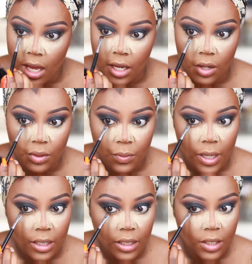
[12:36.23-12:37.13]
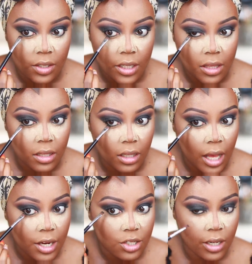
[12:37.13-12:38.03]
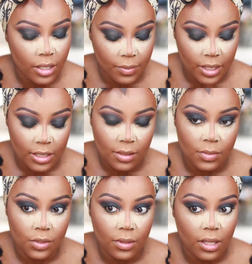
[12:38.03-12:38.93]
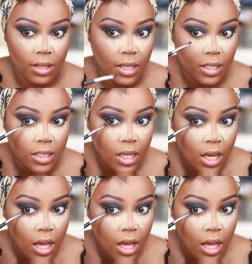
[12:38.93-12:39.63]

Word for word: and go directly underneath the lash line and because I'm doing this